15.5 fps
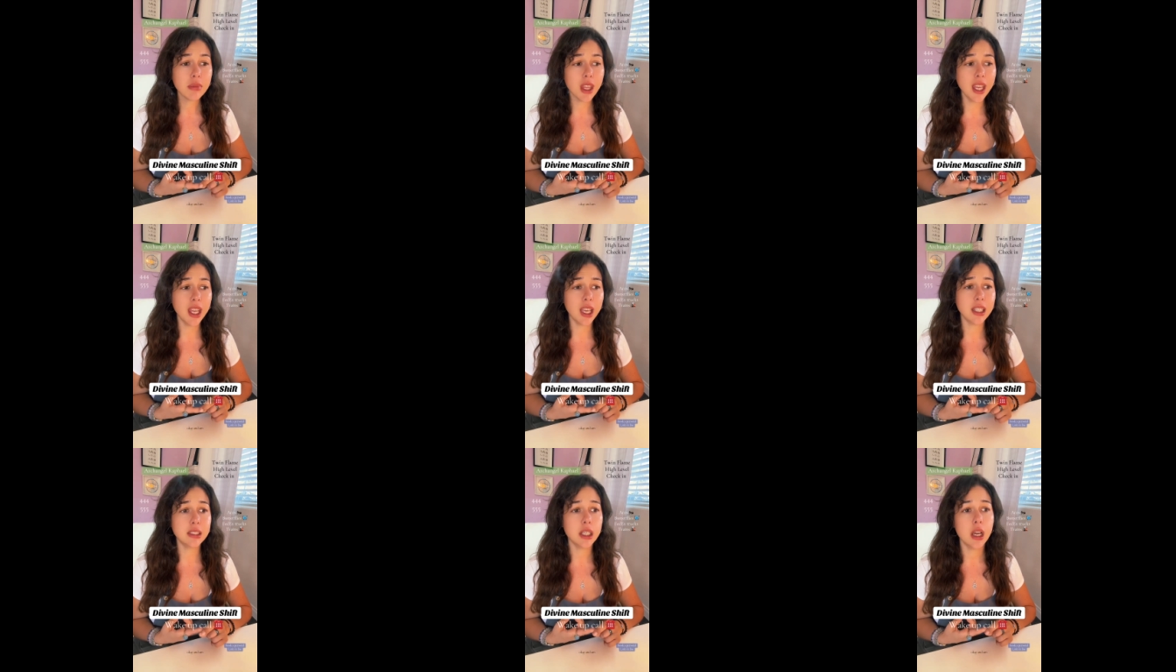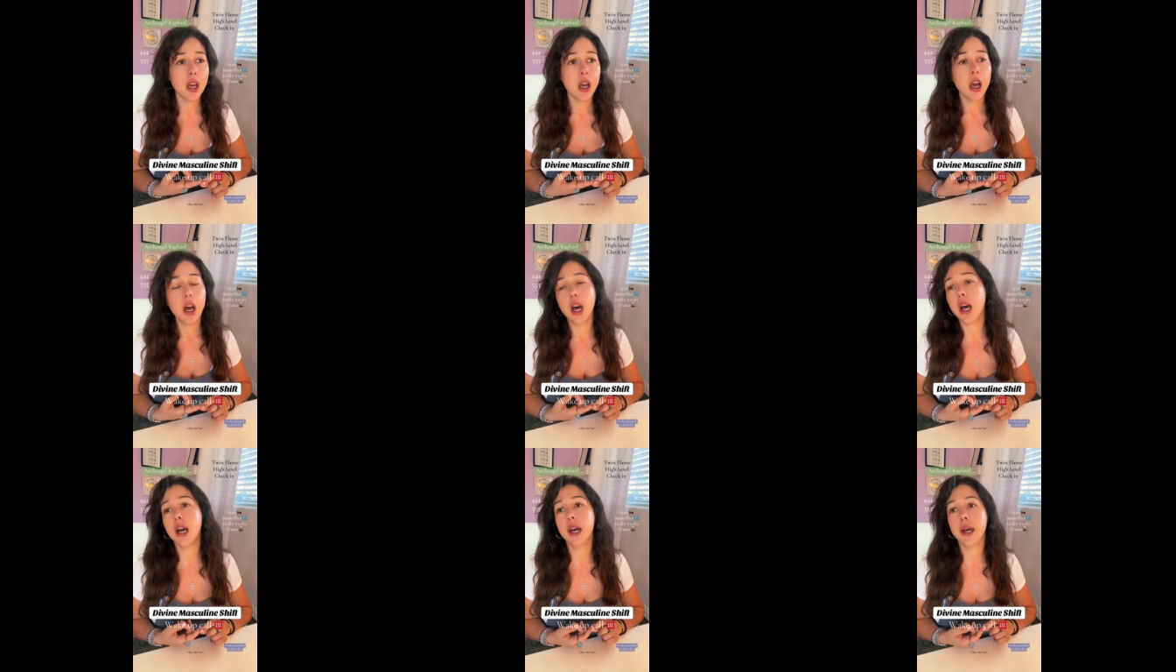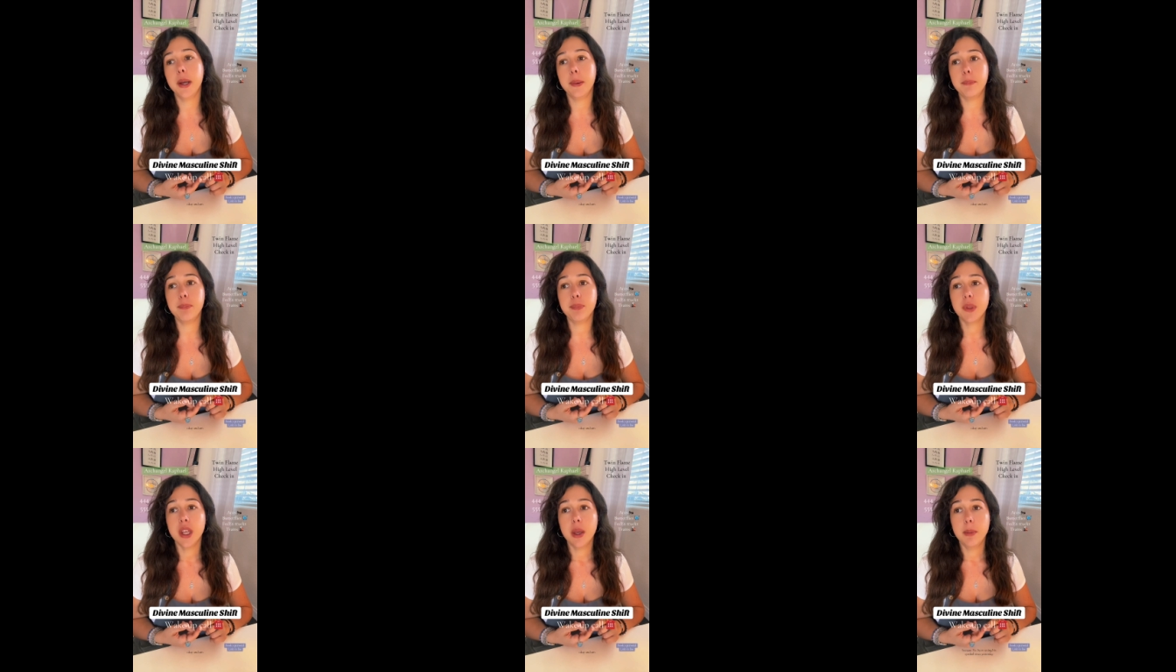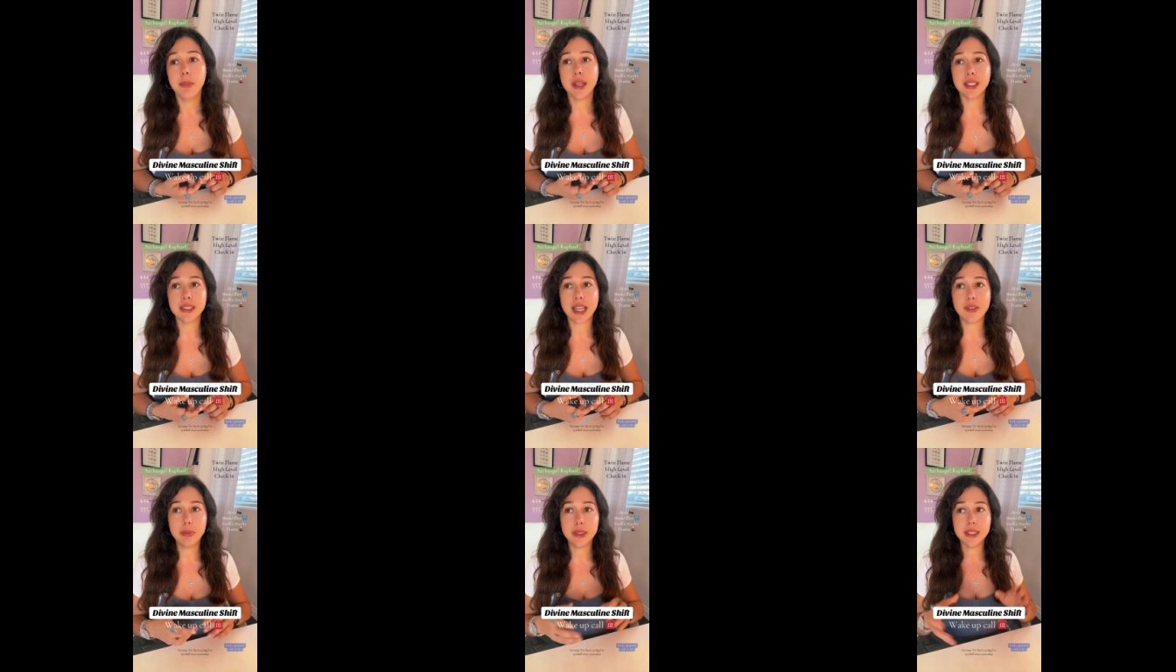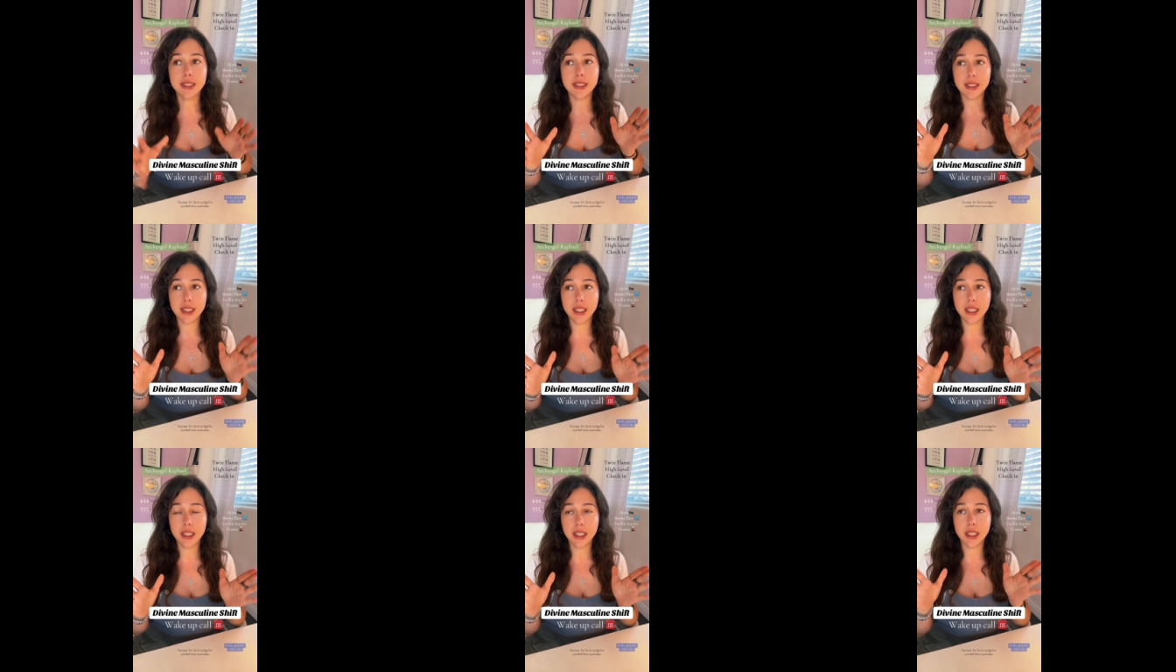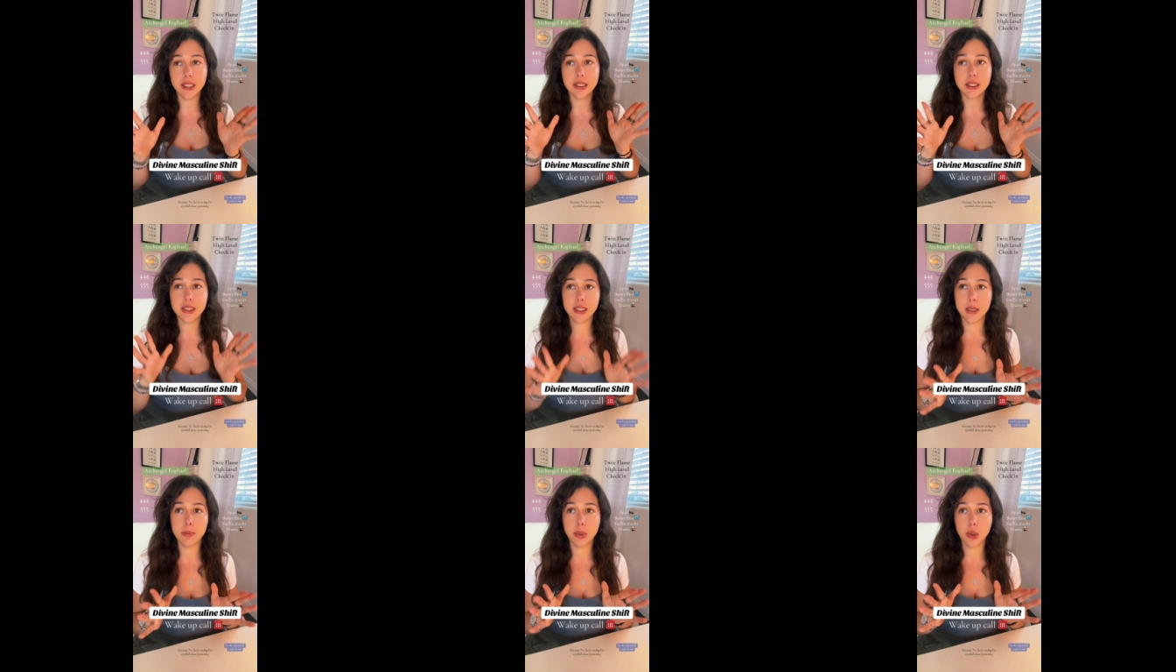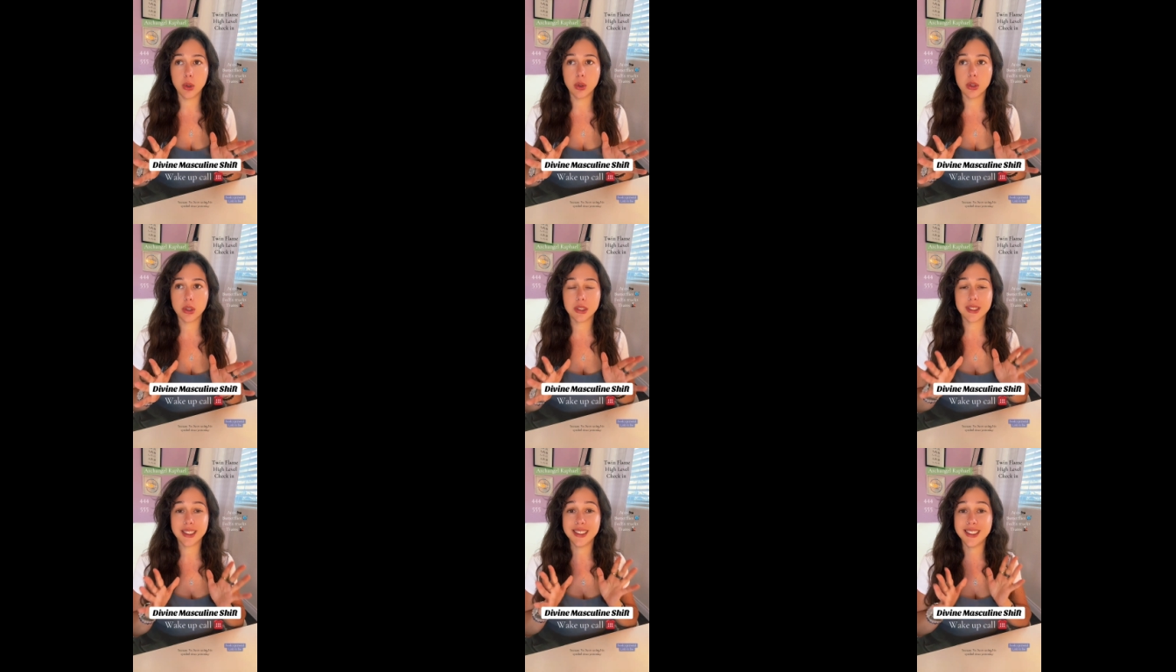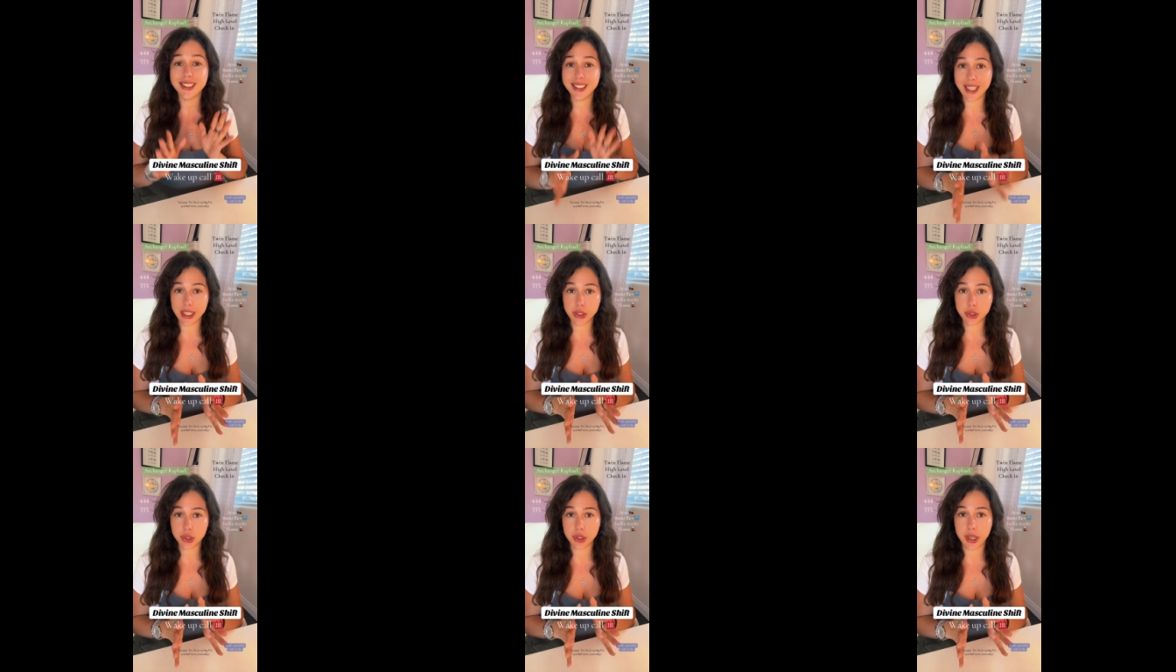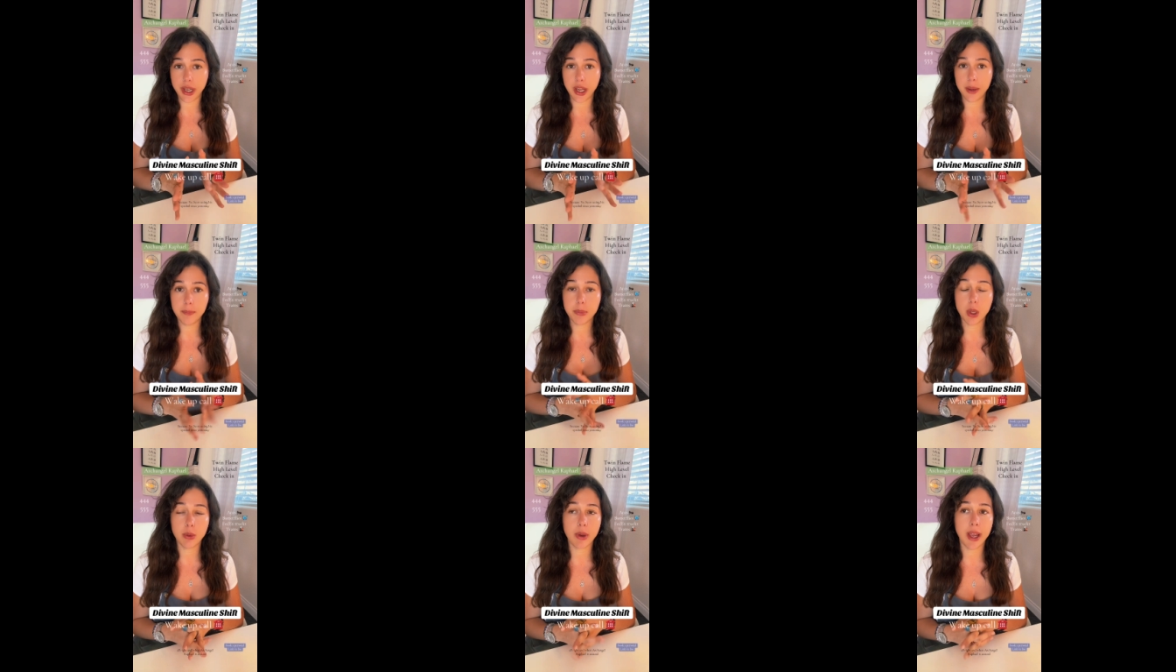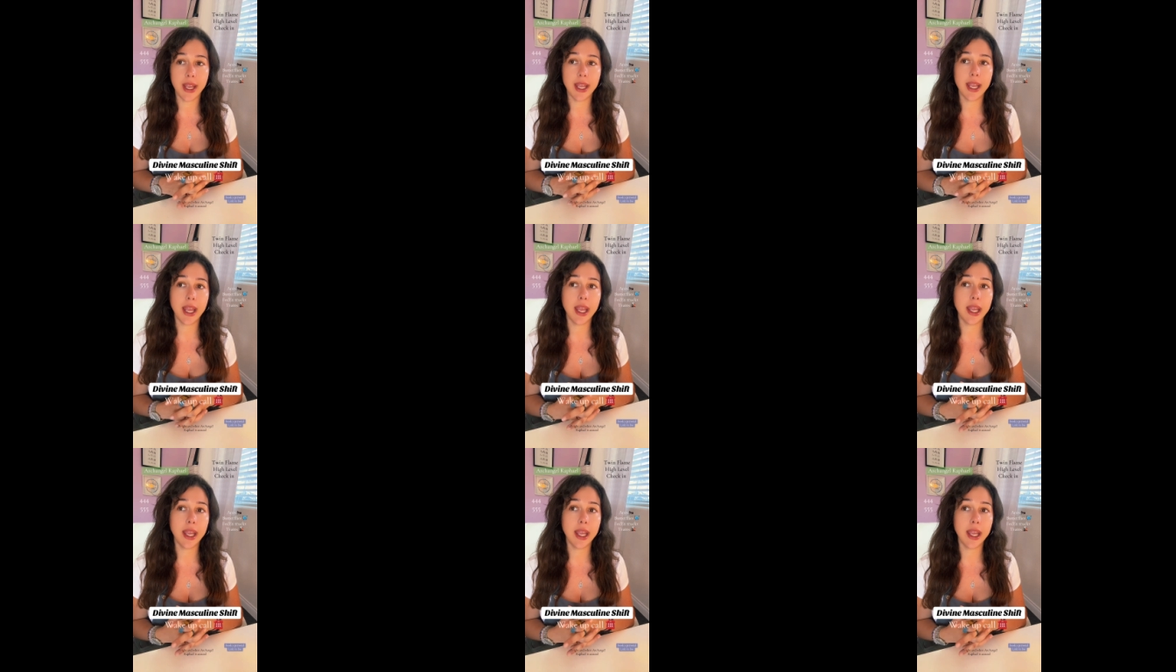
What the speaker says: And because I've been seeing his symbol since yesterday, all right?